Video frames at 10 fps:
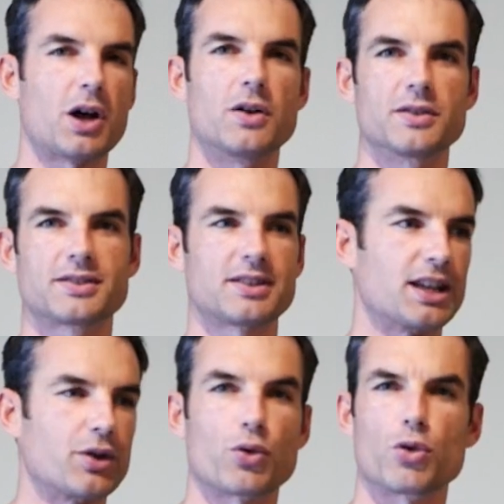pulse
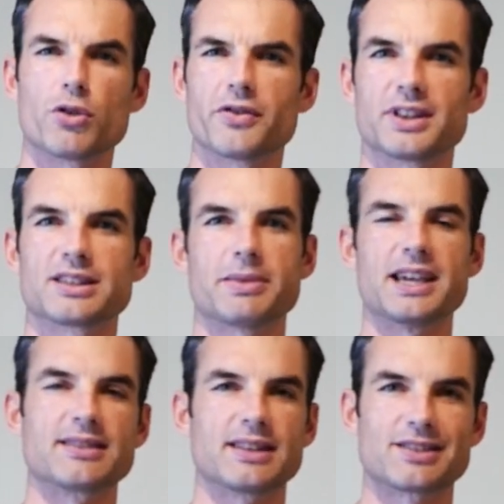and groove in this
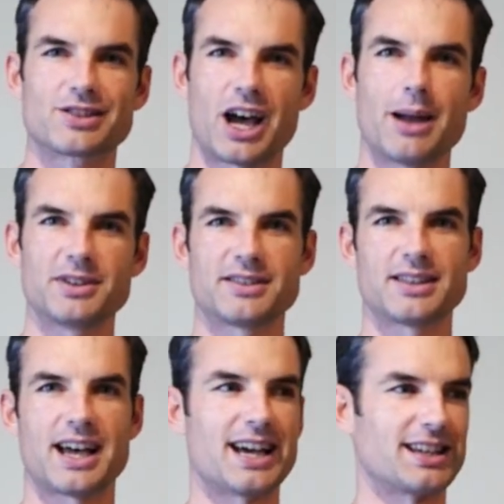piece, it's time to
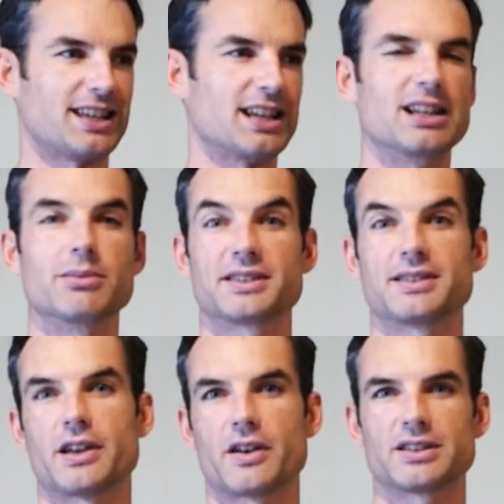start getting a little bit
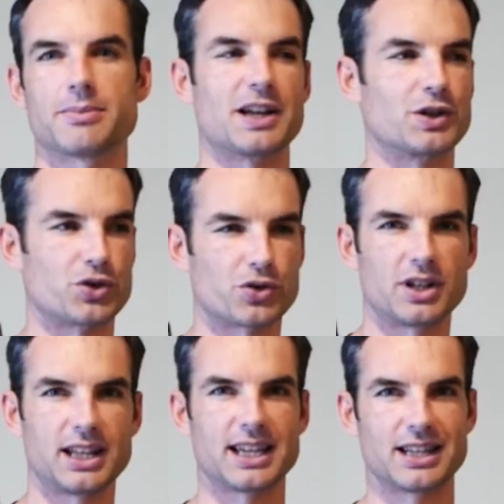serious about
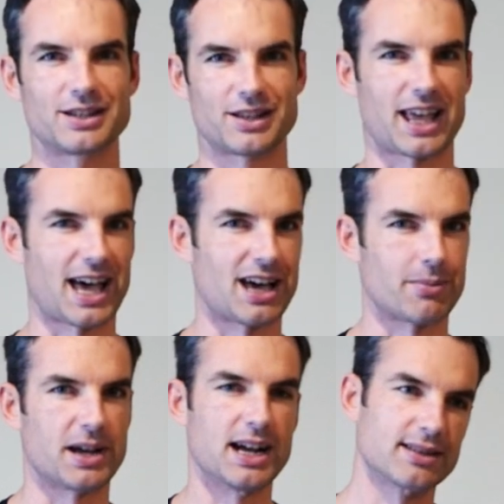drilling into the
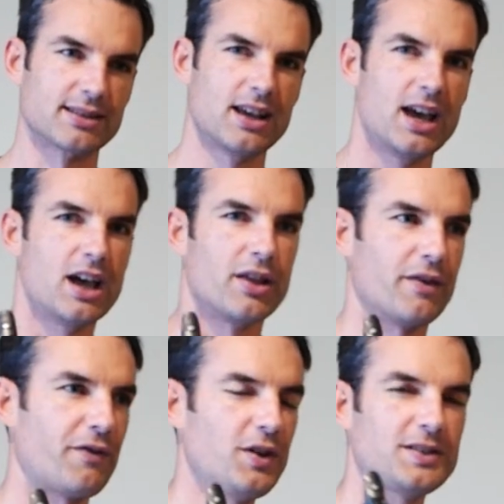hard parts.
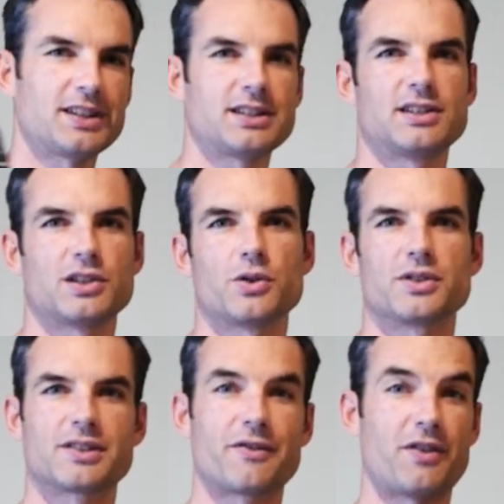The first thing to do
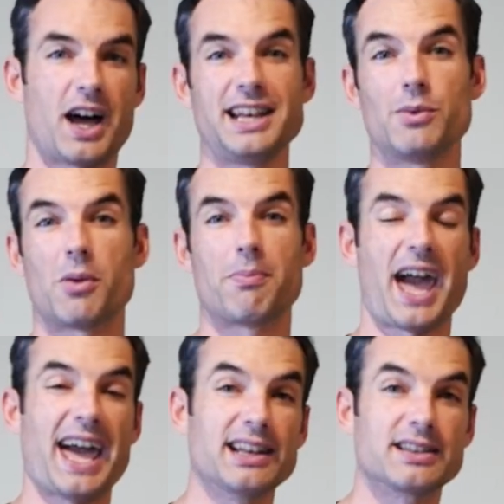is to find out what
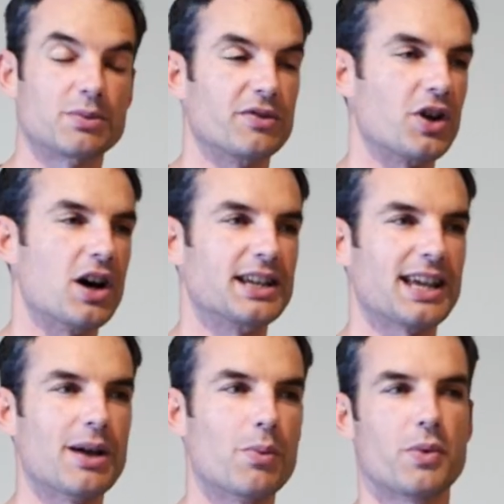patterns we've got,
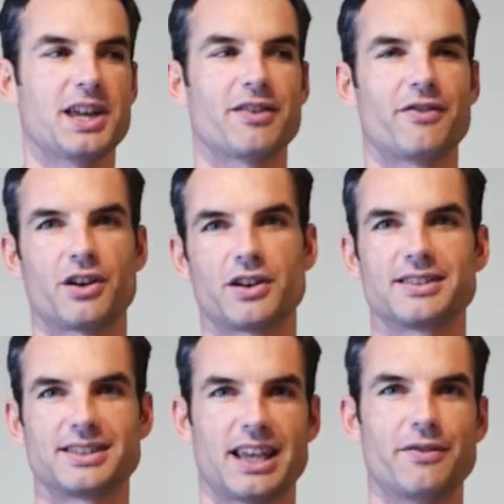and we are very
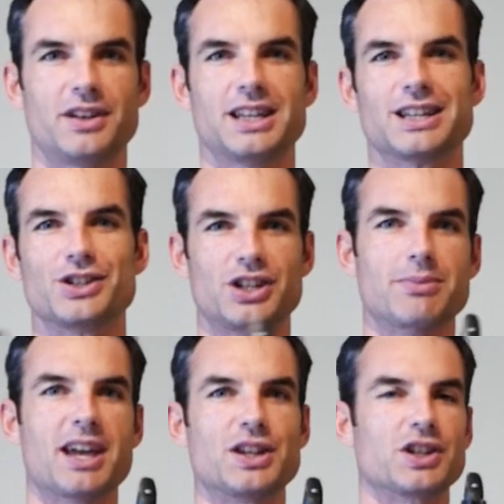safely in G
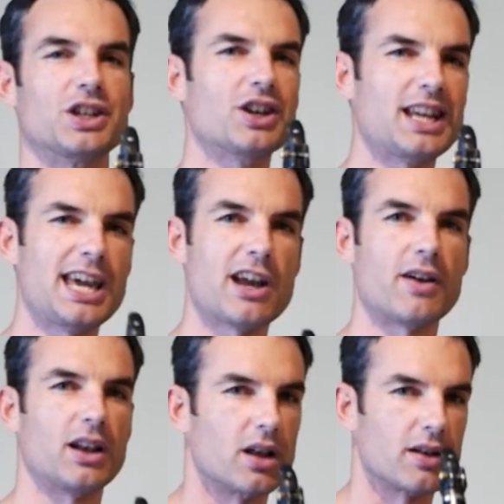major. You're going to hear
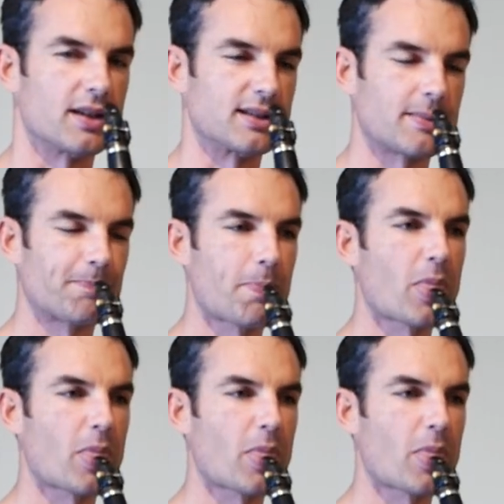a lot of this.